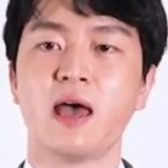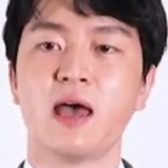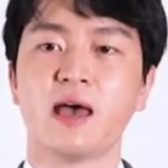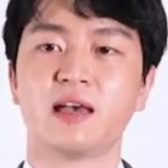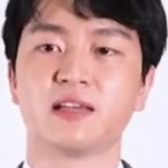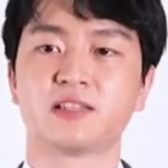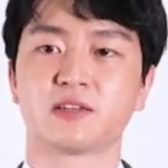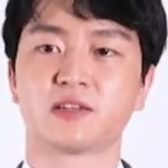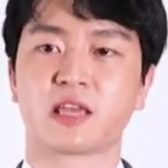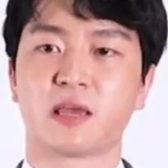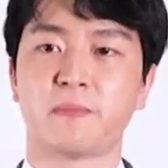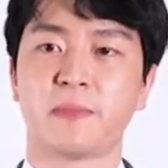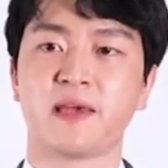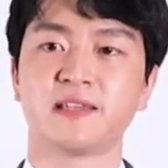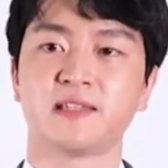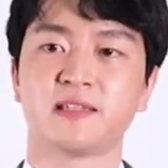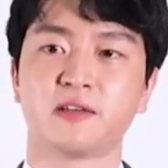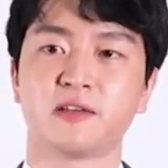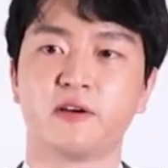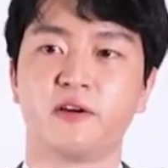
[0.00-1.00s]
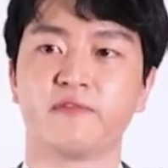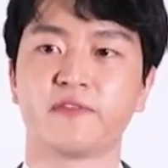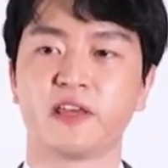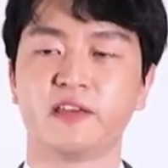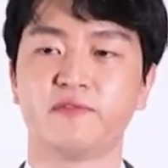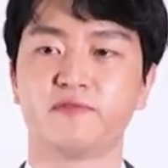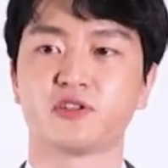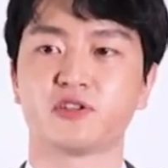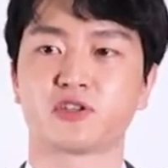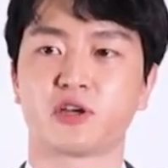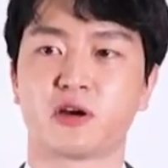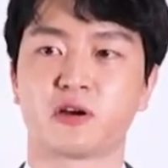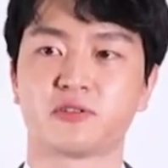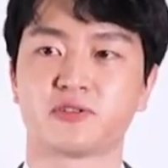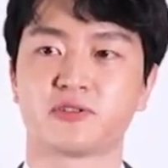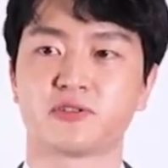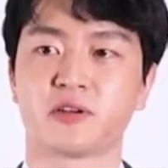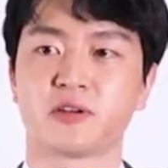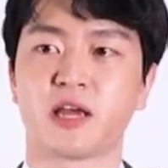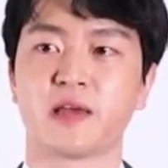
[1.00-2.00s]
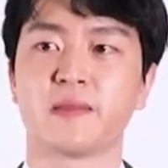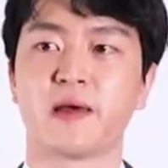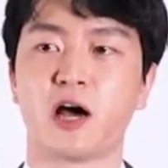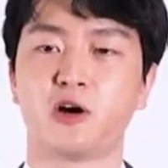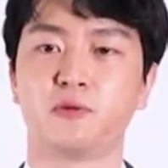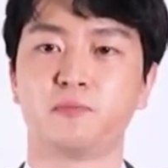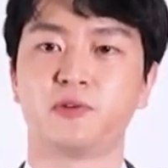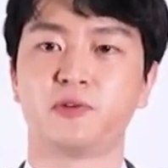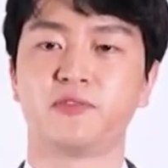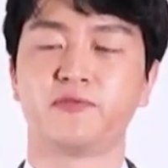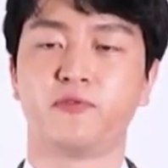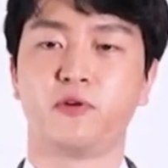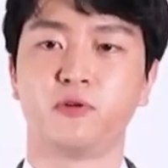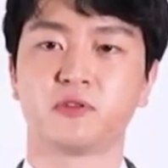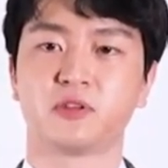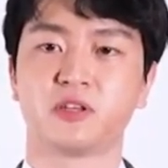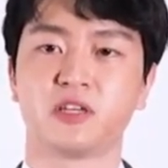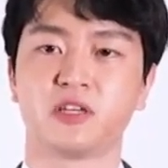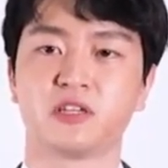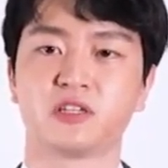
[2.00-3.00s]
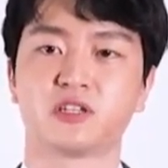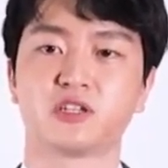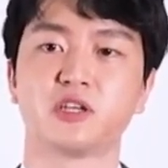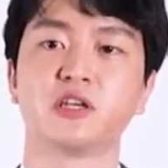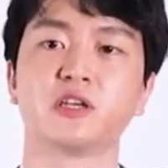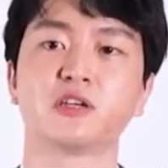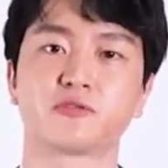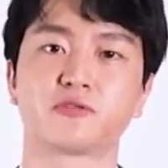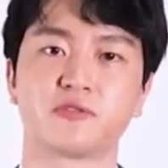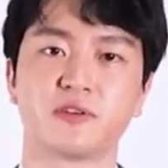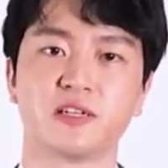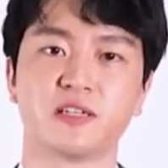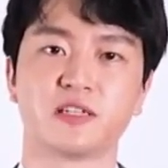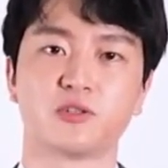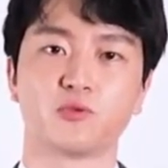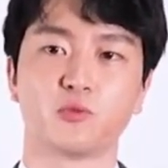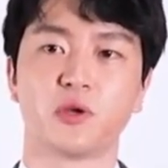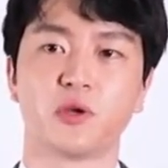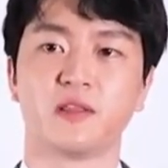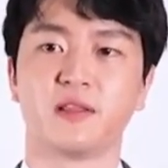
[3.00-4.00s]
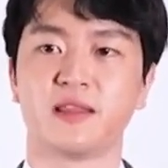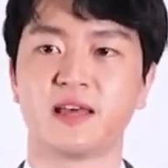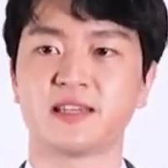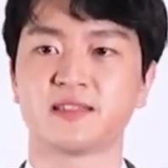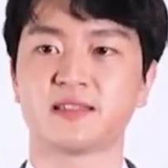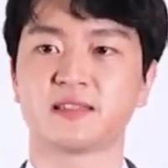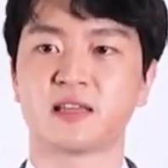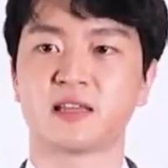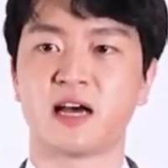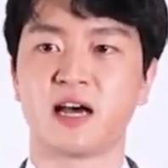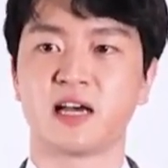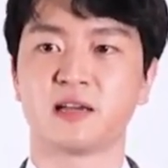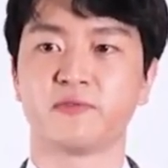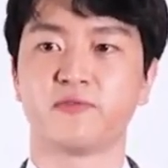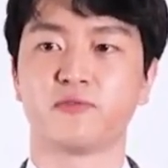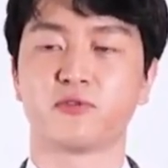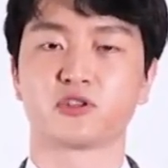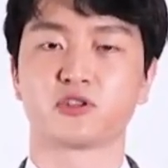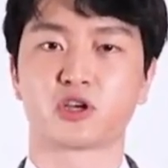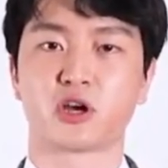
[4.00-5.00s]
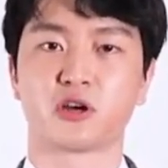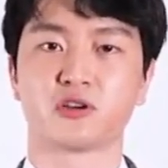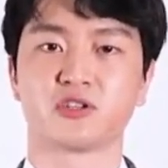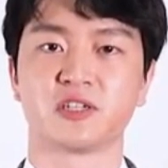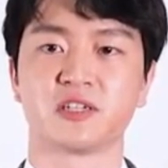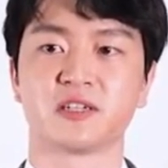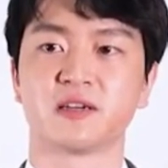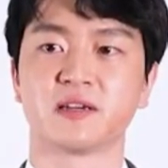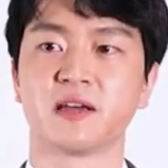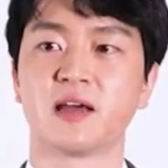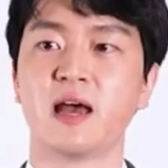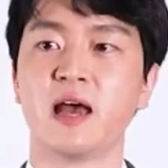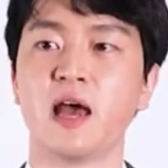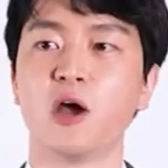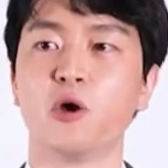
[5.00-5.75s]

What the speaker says: As the capacity of EV charger and output voltage increase with less time for charging,